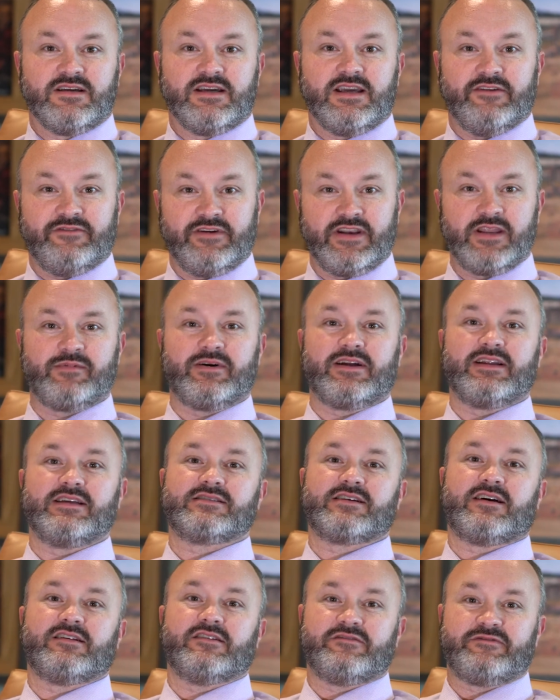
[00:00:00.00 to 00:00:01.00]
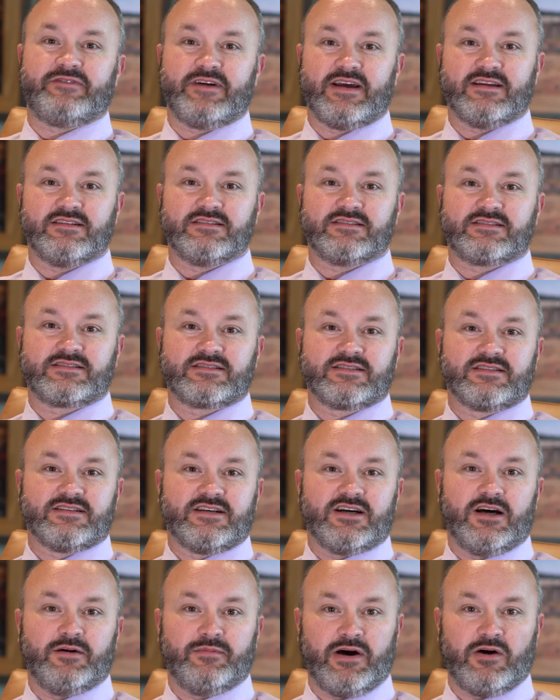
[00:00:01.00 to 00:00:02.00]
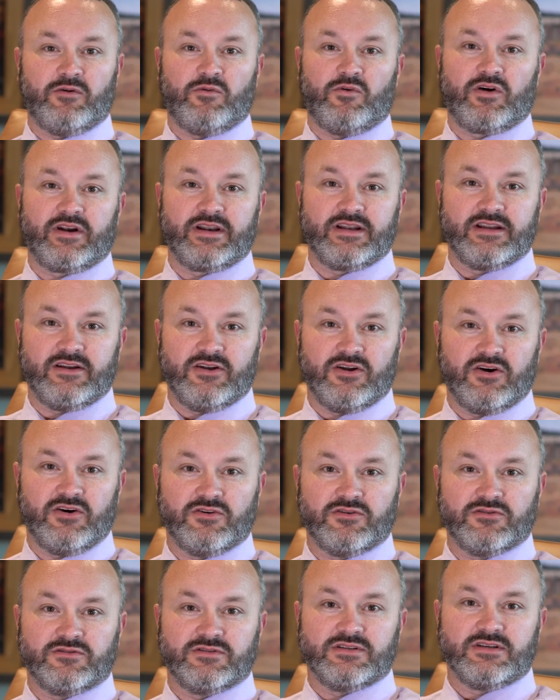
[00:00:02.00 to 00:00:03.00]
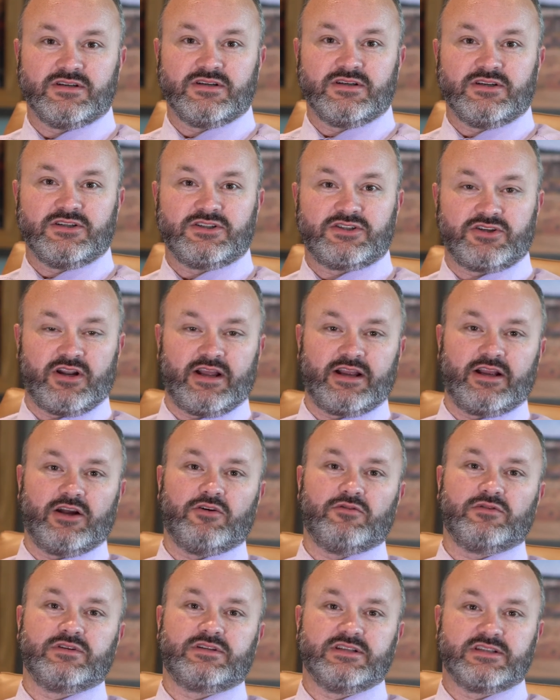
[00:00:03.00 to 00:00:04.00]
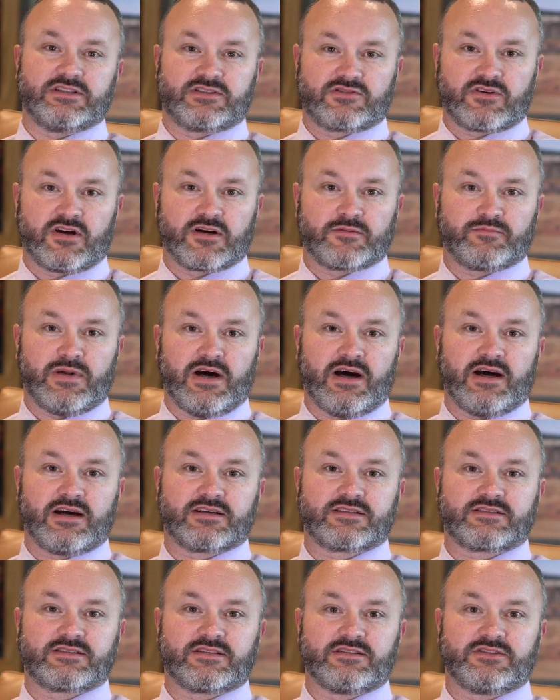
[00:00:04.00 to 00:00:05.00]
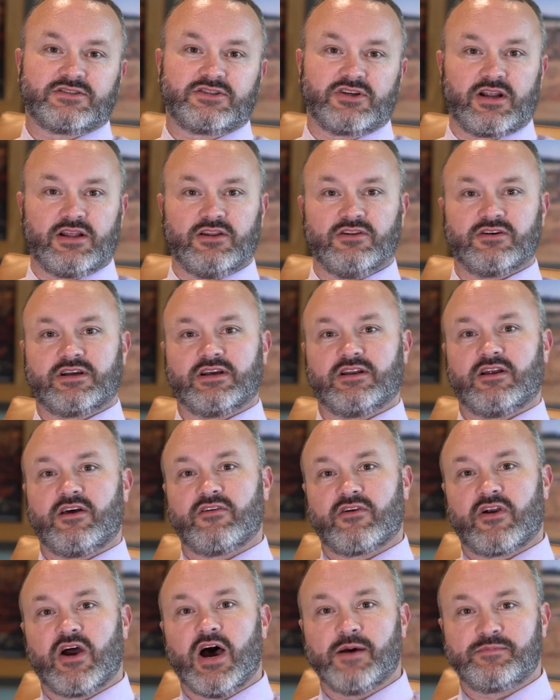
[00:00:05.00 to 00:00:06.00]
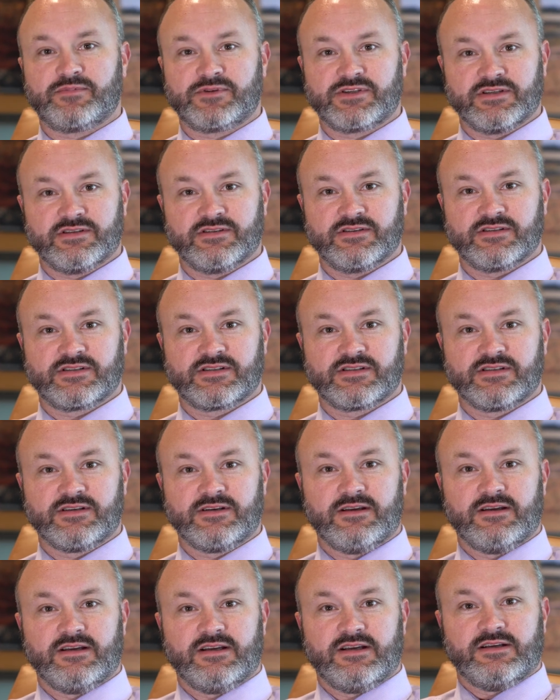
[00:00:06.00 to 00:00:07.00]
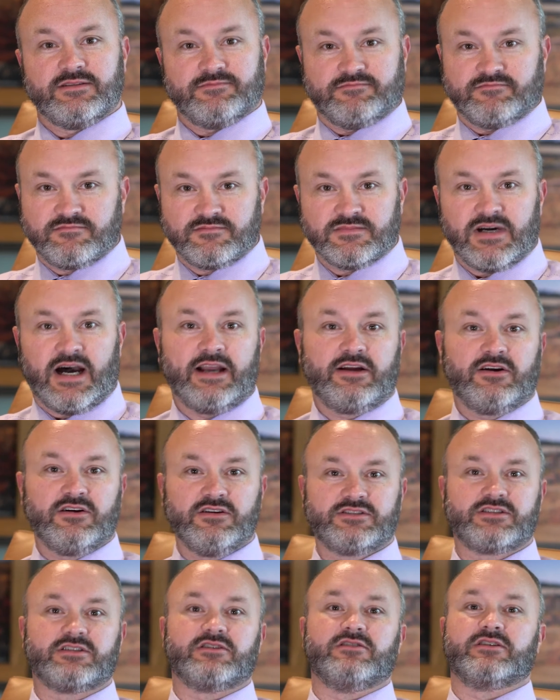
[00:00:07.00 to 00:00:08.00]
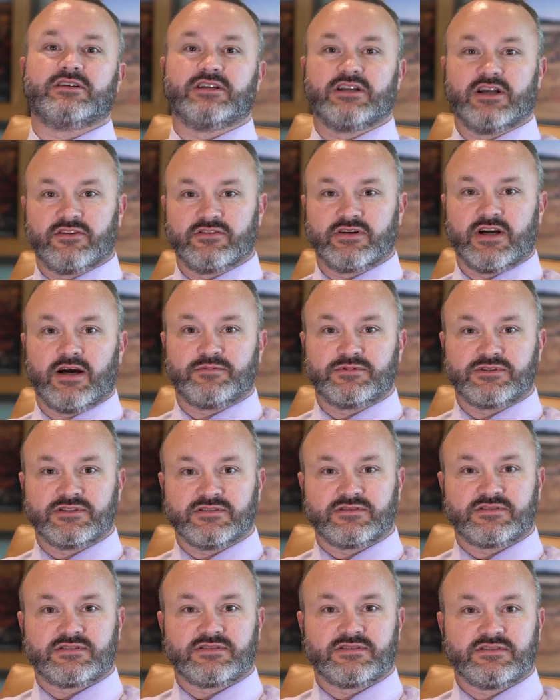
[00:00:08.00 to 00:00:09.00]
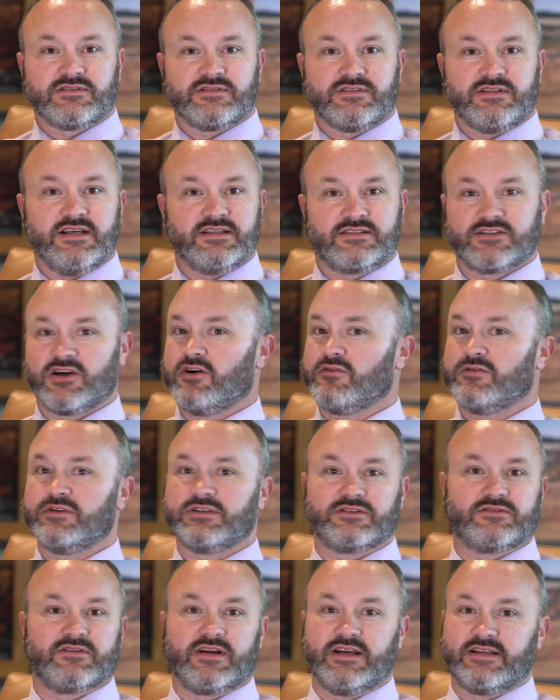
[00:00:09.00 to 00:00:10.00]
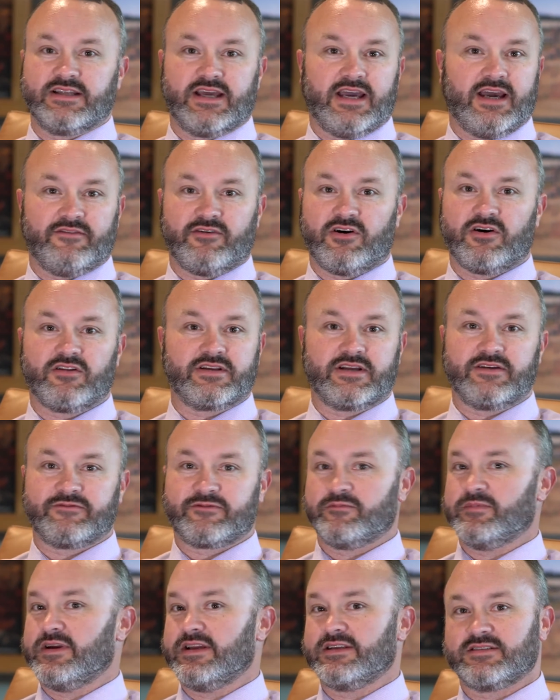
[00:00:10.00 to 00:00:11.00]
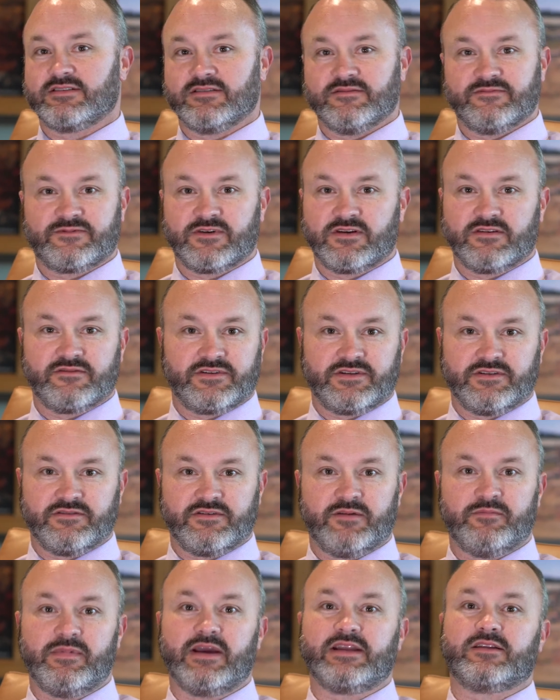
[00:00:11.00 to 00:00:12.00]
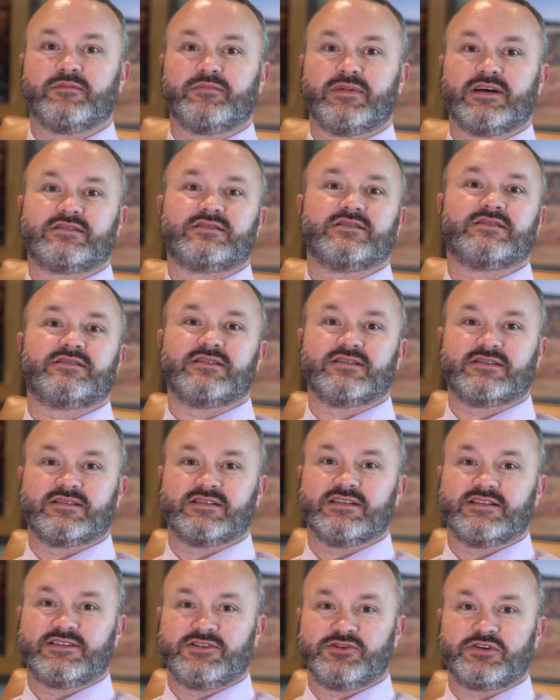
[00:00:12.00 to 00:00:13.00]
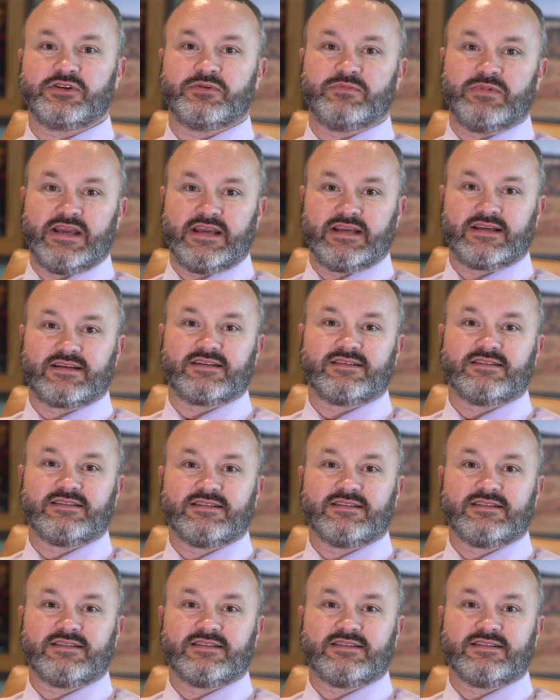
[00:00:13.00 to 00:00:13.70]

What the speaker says: If anybody's on the fence about wanting to know, should I go with this truck box? Should I look at other options? I urge you to look at other options. It's always great to have all the information in front of you and make the best decision that you can make.